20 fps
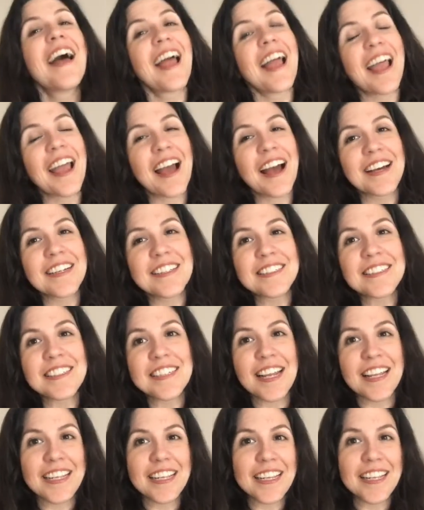
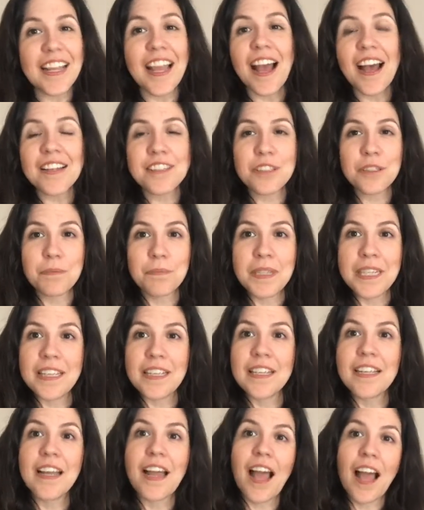And he asked
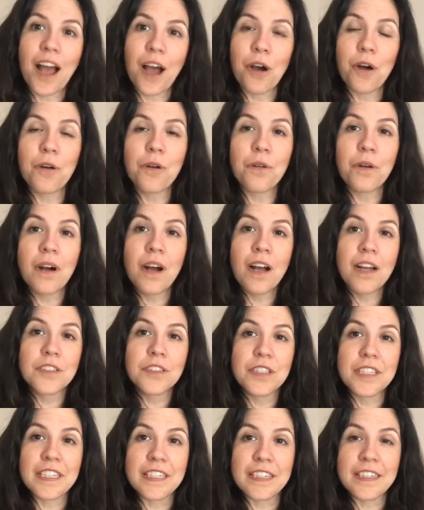me how
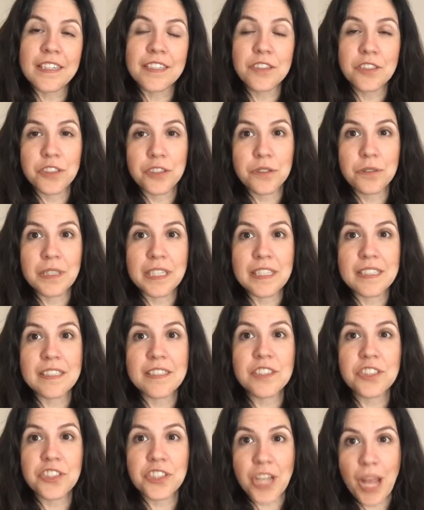he can do
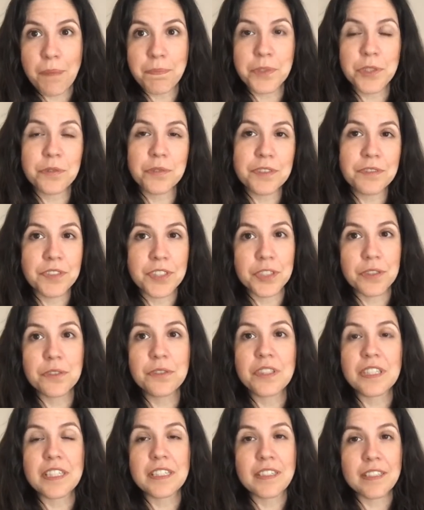his chapter
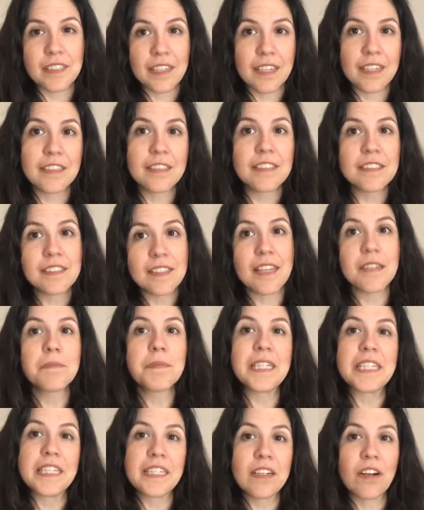reviews in a
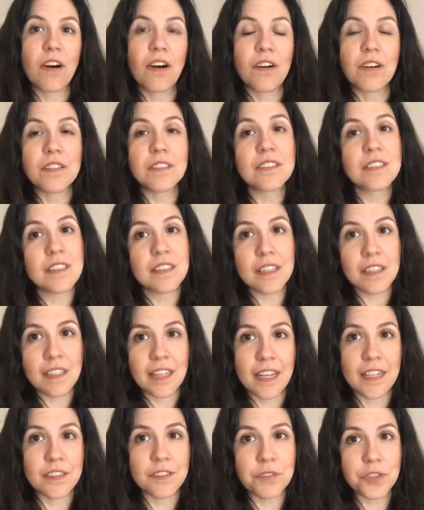segment he calls The
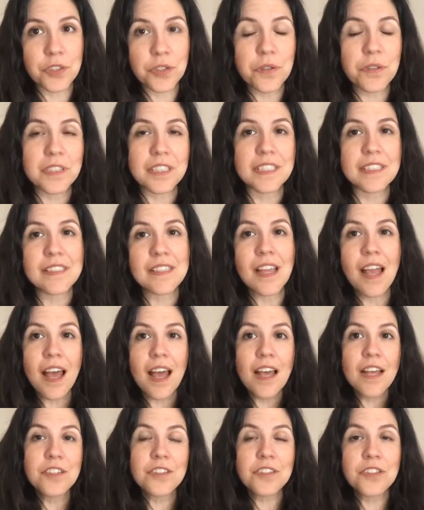Land of Stories.
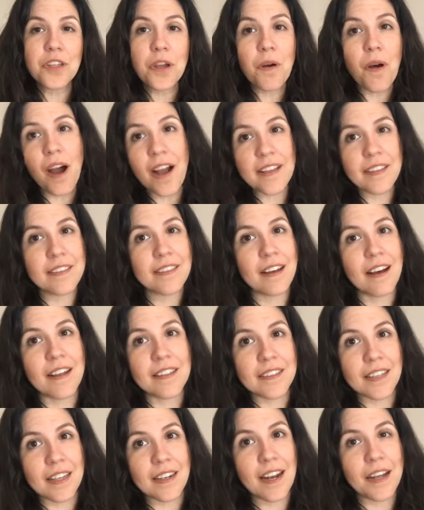So I
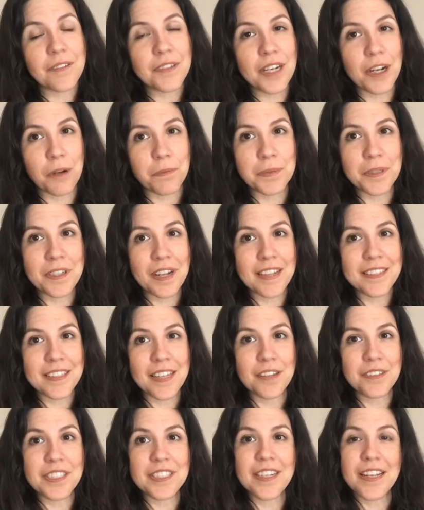thought that I would help you
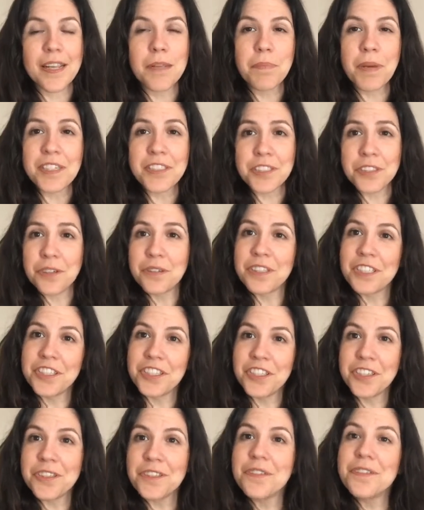guys out today by
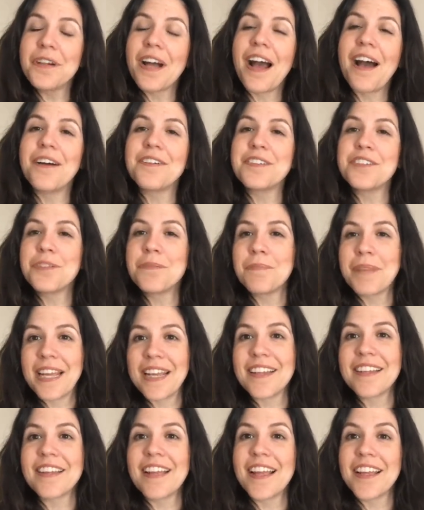showing you how to
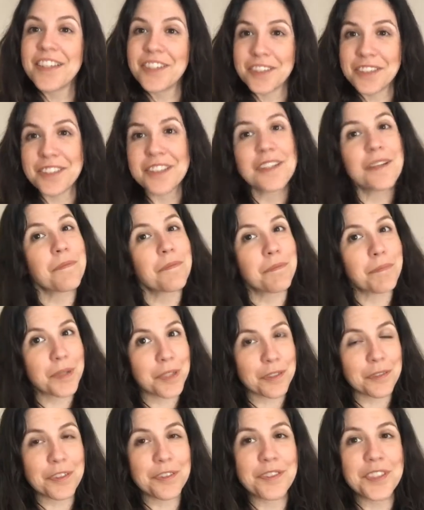make a good
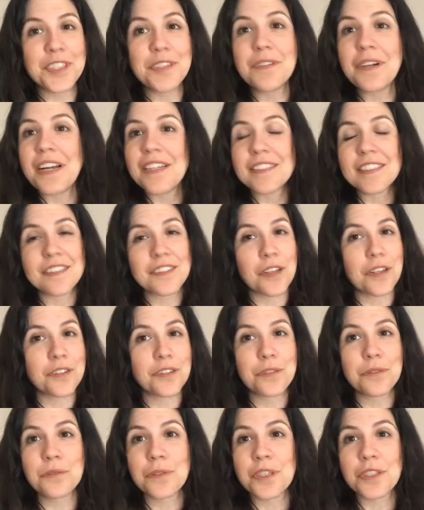book review, and this
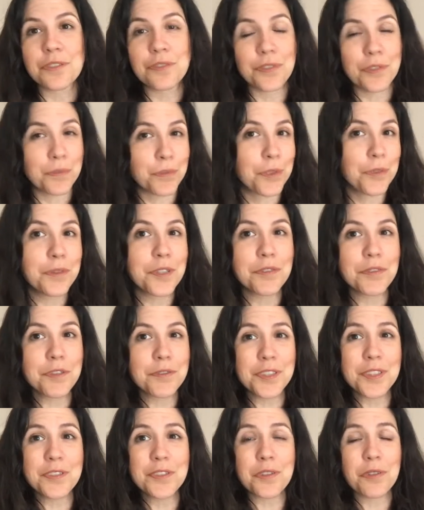also works for movie
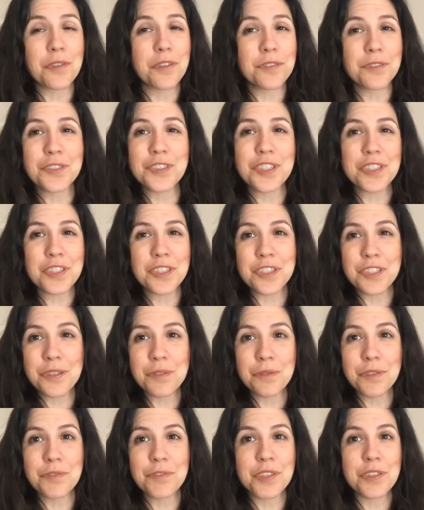reviews, or if you're just
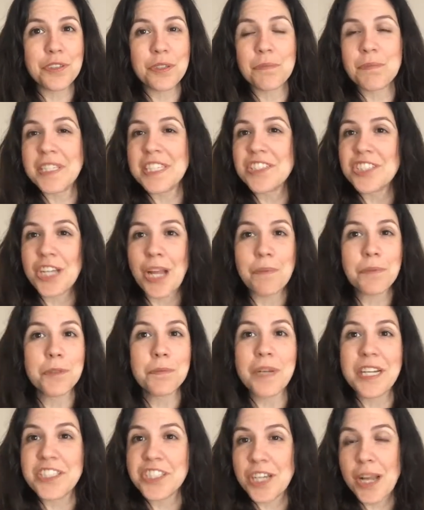going to review something
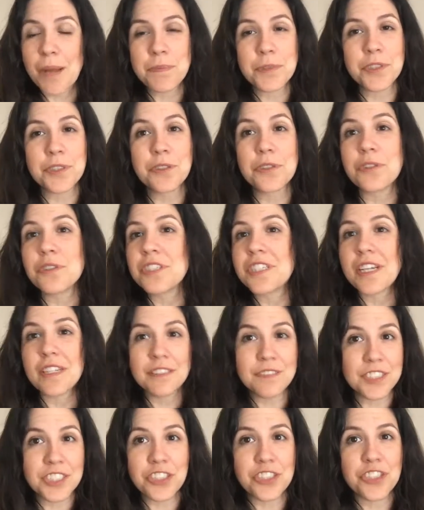chapter by chapter or
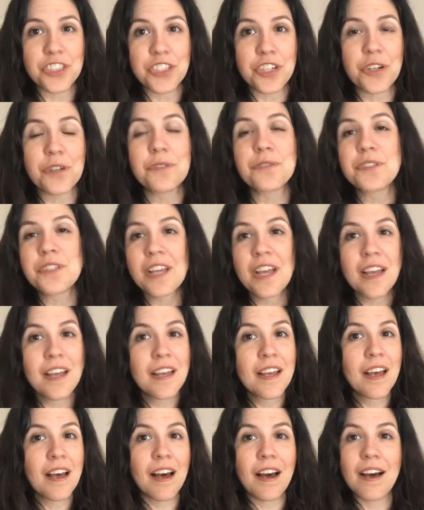television shows
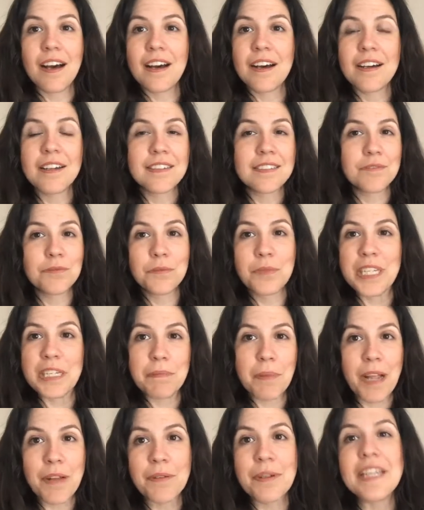
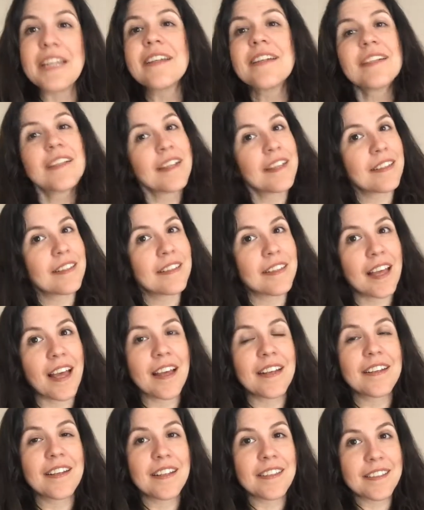week by week,
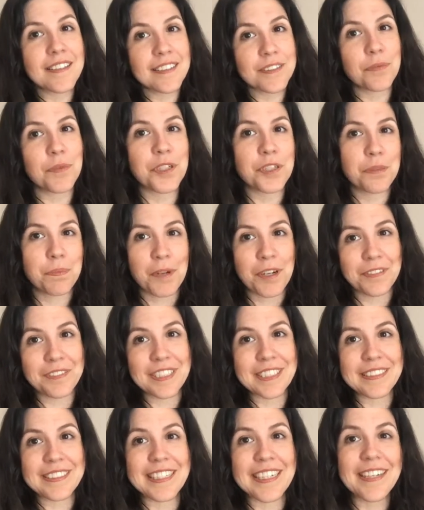then this works
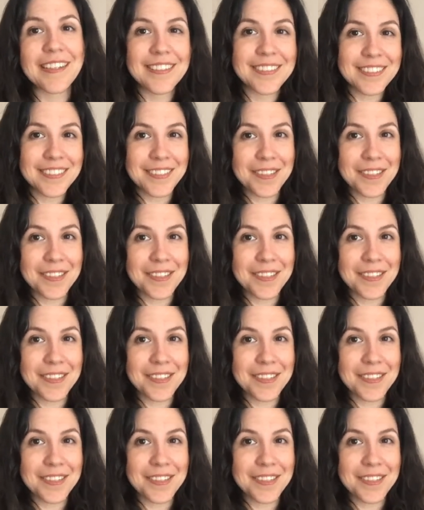perfectly.